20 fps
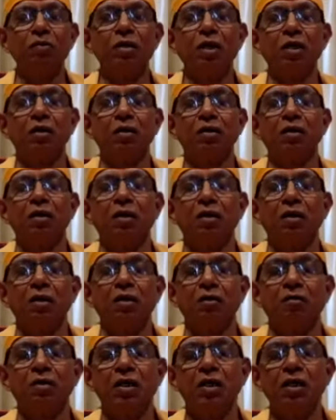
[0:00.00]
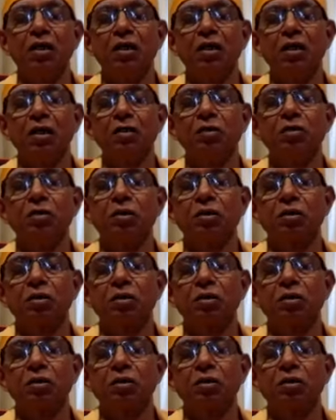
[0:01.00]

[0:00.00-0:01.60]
we indulge